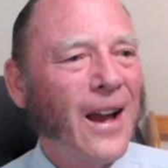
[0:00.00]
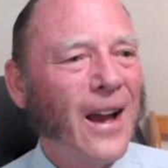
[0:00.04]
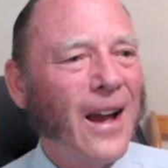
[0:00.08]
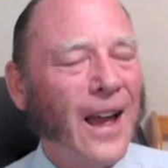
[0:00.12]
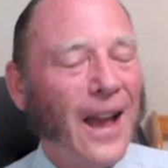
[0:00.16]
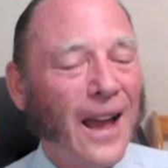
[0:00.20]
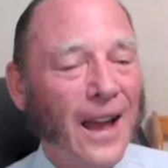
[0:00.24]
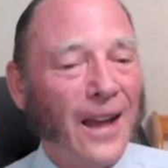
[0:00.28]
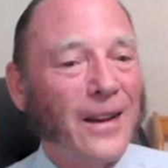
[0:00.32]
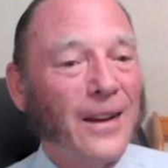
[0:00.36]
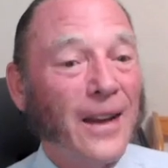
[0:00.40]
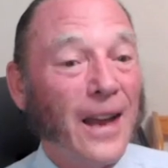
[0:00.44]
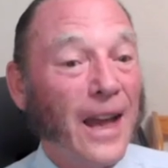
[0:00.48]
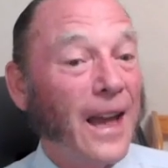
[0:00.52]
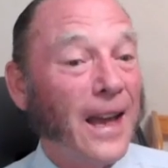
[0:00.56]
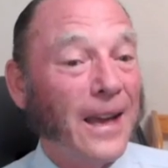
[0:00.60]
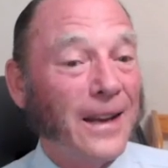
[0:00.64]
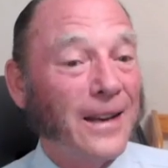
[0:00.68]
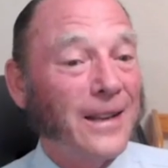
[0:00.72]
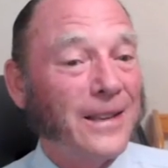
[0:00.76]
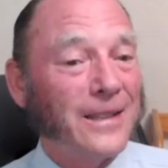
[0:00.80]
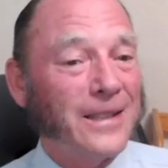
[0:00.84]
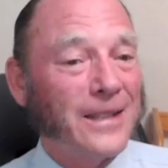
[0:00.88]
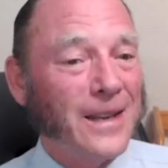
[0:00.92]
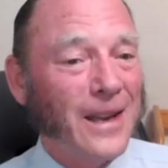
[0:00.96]
and
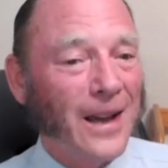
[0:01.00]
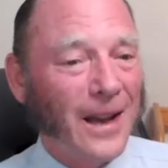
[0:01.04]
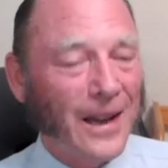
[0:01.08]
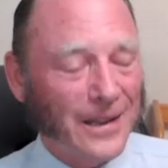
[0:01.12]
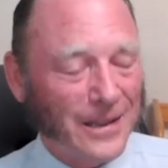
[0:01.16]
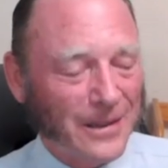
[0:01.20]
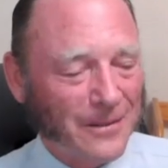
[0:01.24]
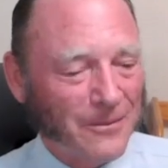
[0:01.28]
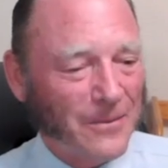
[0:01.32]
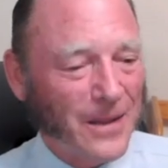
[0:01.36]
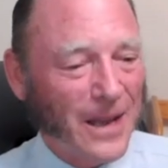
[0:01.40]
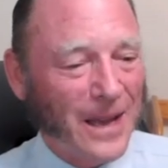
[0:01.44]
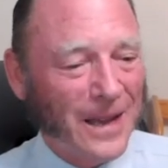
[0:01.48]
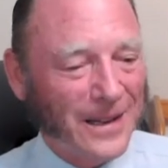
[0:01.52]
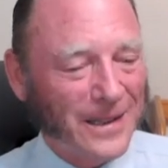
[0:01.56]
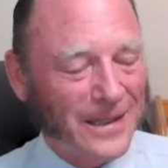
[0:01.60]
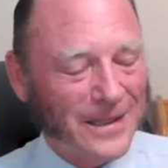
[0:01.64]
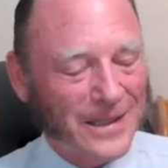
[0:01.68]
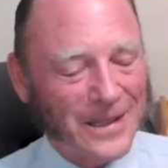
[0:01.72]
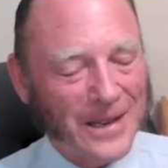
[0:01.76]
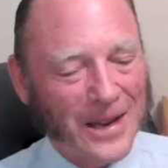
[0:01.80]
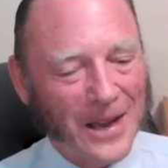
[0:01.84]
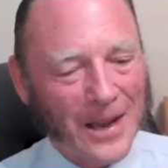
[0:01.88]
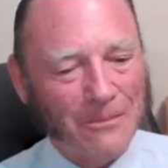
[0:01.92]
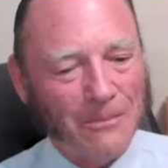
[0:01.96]
it's
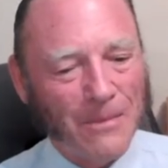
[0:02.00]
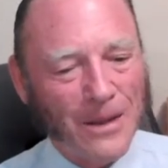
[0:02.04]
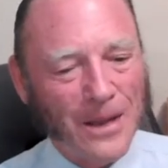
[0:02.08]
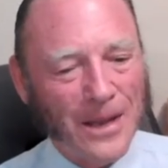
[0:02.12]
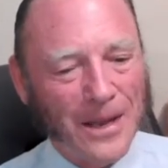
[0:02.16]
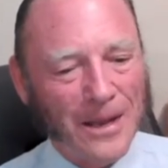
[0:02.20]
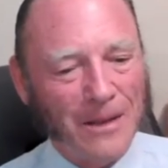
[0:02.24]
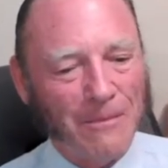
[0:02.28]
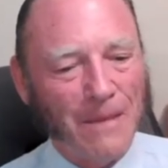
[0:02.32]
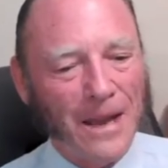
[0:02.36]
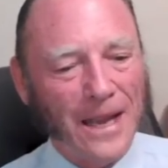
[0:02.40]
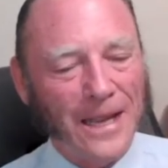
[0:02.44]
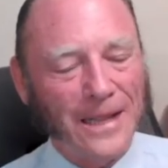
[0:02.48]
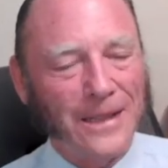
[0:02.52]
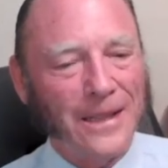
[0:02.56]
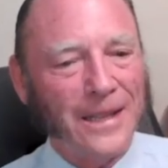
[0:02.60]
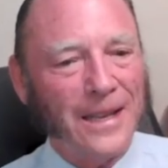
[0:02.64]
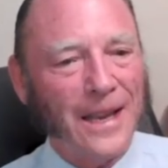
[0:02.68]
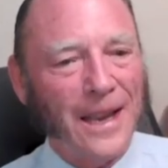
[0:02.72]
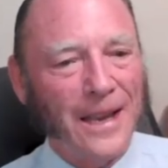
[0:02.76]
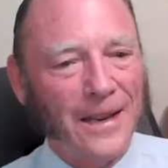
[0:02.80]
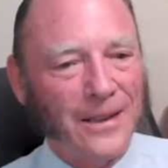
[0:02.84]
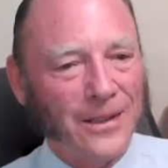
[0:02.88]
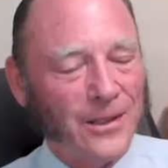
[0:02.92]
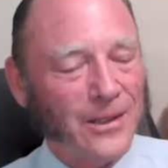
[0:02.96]
not being
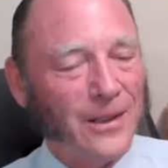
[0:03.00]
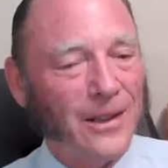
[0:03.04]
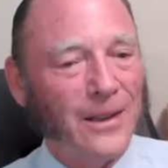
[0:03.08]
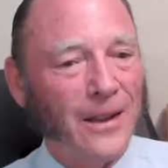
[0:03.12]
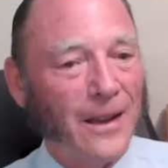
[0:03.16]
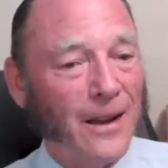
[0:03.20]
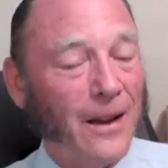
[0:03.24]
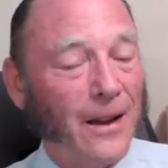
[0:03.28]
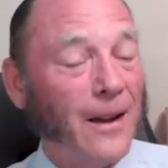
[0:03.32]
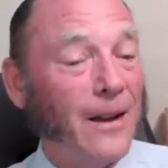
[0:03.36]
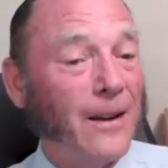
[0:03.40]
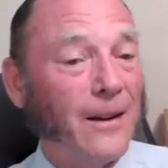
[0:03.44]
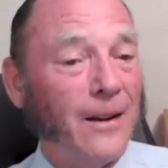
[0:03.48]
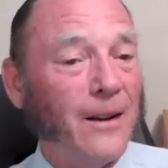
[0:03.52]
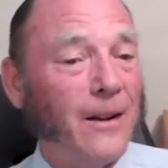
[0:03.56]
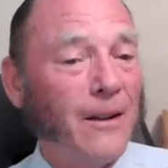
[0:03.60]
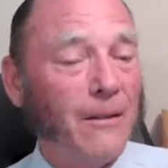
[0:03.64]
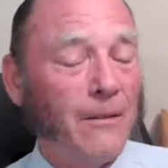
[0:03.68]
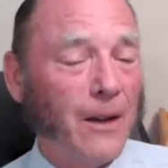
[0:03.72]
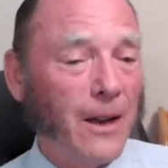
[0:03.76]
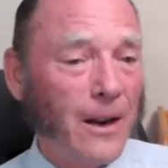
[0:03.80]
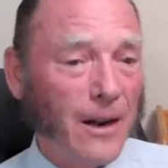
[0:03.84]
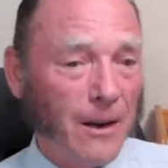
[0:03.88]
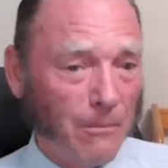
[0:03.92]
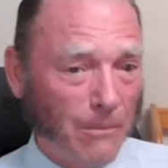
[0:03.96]
maintained
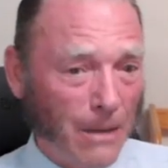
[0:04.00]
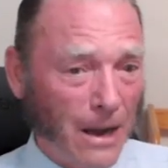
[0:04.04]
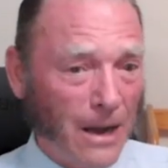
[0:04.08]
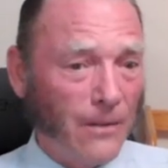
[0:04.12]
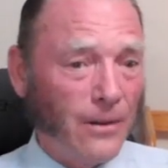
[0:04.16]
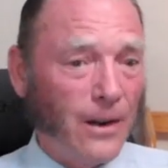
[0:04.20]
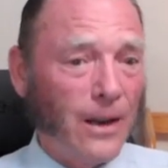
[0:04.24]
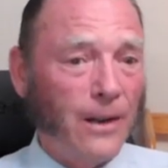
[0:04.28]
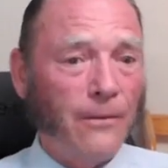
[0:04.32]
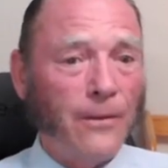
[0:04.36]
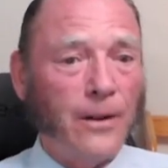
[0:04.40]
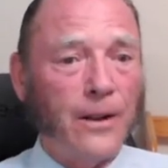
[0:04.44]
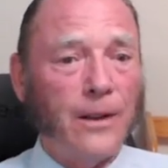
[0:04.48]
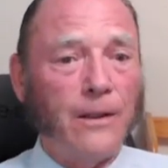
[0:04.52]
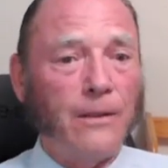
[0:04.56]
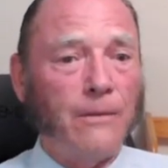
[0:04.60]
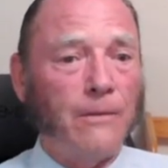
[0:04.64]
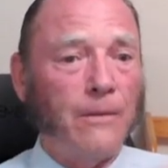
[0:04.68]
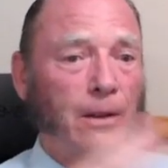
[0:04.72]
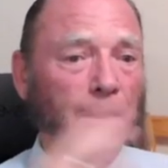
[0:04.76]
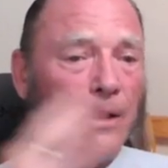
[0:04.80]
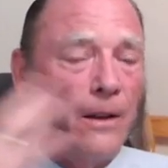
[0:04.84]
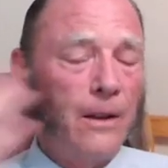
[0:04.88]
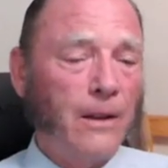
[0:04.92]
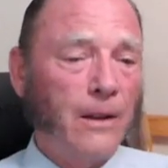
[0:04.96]
on about every,
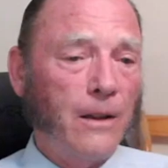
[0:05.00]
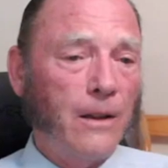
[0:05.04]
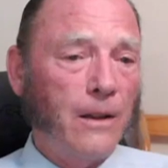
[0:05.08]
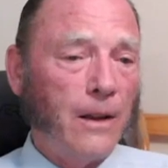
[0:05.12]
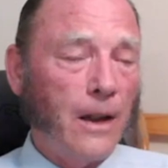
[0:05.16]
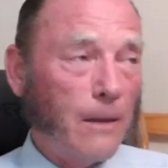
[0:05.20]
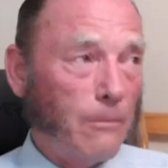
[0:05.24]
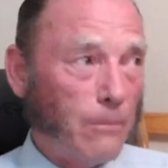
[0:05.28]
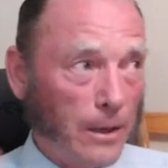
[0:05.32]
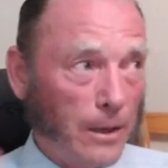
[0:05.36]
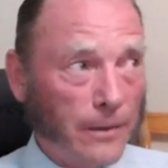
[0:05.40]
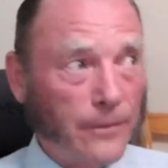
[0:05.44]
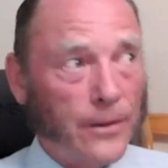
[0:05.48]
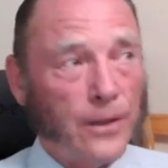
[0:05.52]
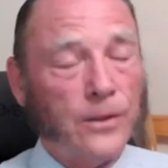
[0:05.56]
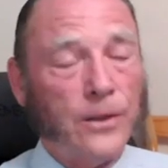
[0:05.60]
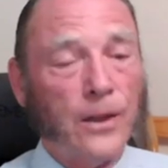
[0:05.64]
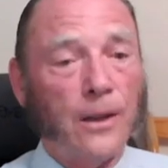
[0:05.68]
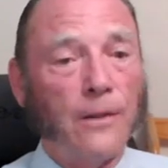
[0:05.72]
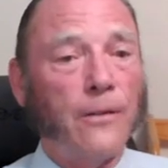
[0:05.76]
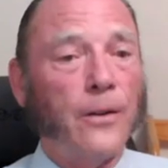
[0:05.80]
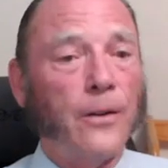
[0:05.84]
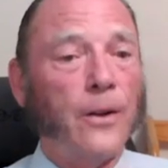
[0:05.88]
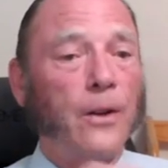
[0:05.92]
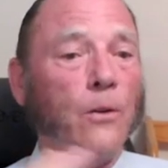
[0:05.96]
I believe it's
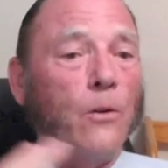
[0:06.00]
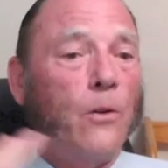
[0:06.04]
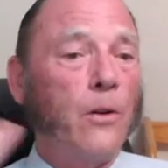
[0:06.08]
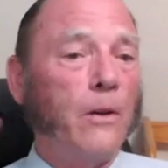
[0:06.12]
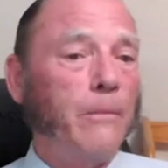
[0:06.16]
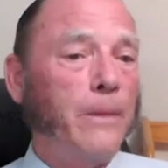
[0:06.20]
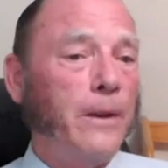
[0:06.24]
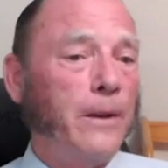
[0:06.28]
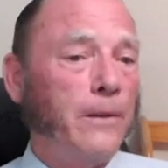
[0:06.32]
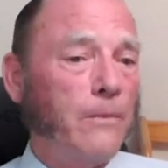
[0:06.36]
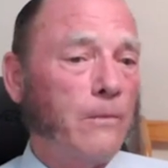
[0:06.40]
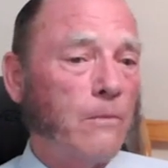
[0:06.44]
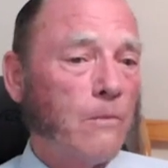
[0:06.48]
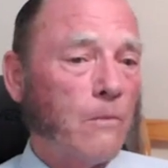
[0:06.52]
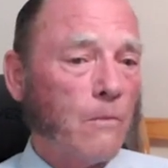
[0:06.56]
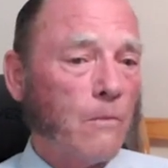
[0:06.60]
every orbit.